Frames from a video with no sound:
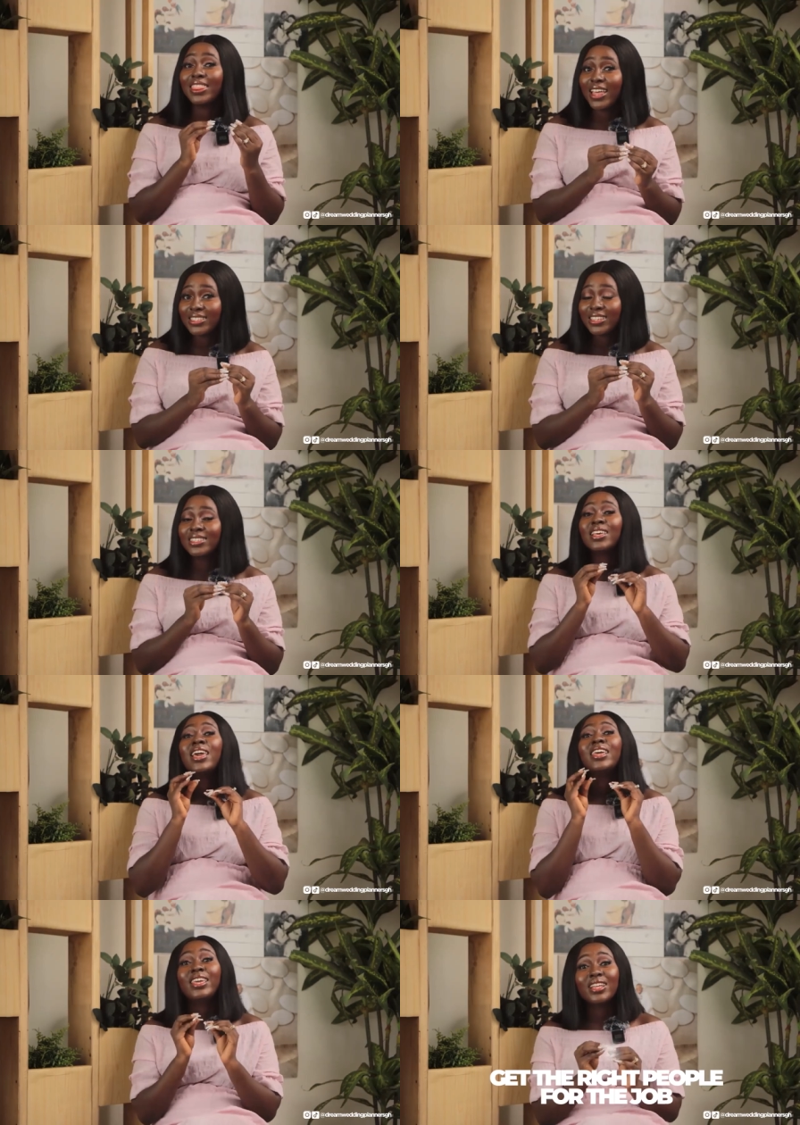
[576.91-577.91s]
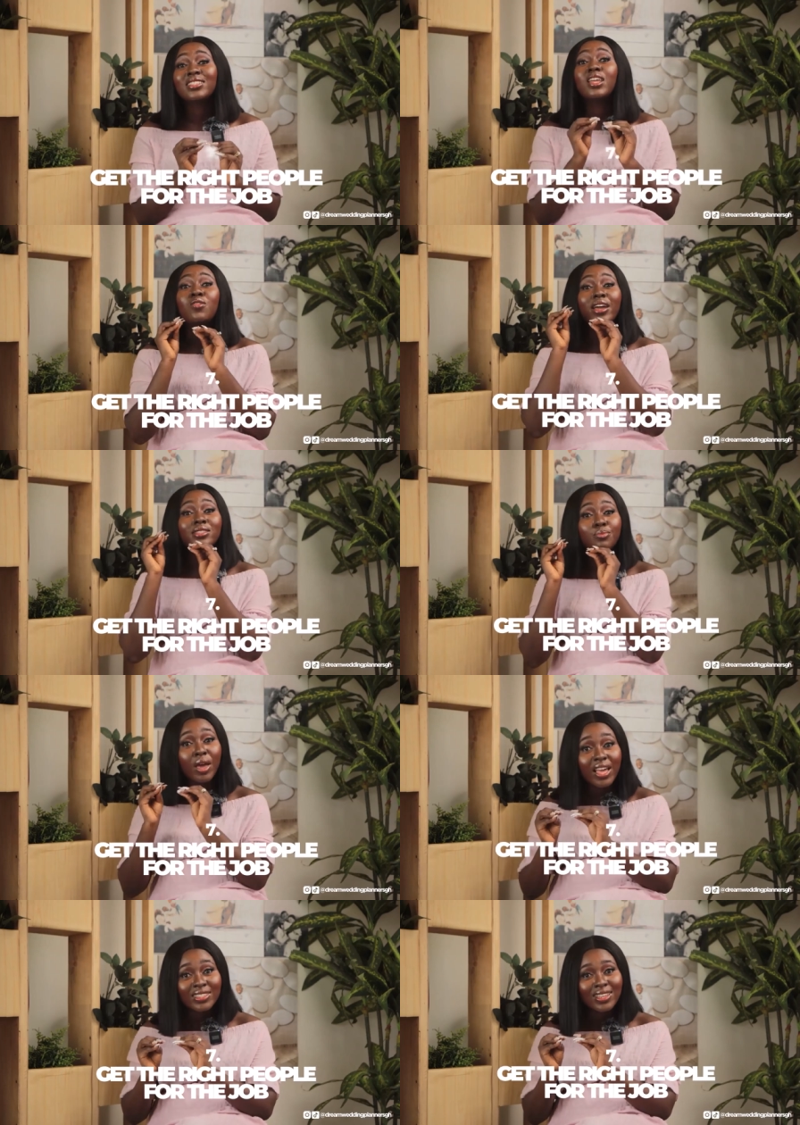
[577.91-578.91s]
and that is get the right
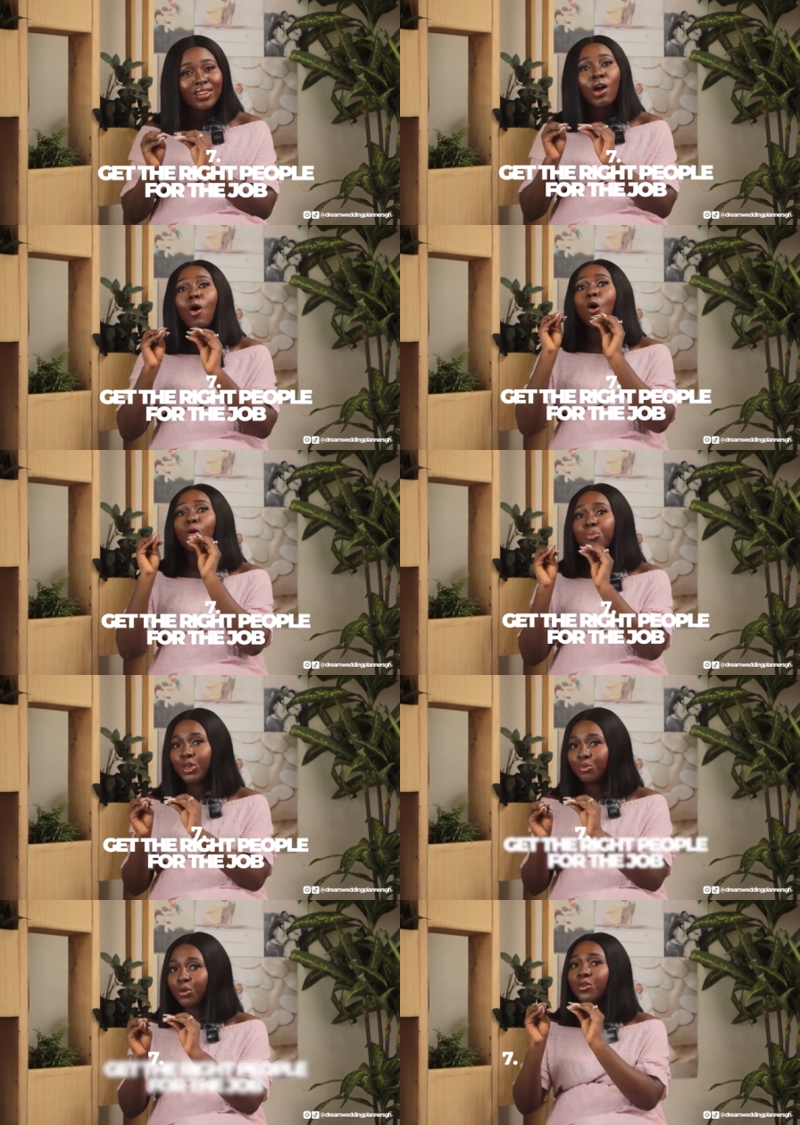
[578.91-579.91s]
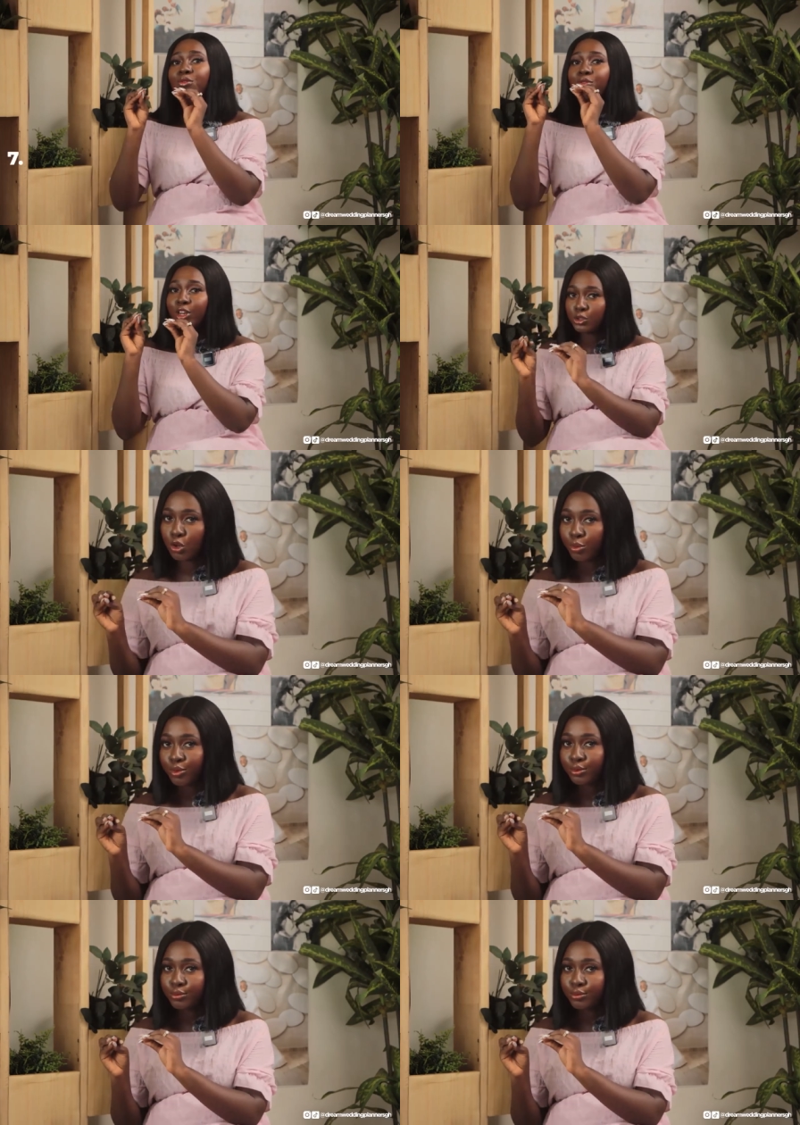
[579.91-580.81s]
person or people for the job